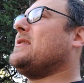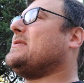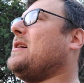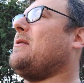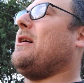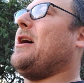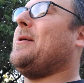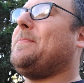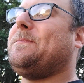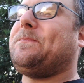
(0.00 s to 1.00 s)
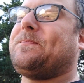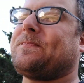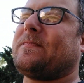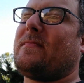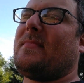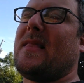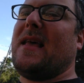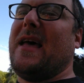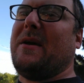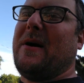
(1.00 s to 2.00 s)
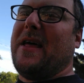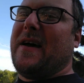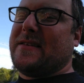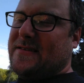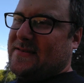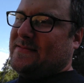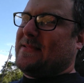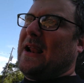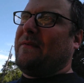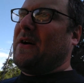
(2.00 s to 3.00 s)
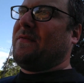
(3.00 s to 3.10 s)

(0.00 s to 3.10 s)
So, anyway, that's kind of a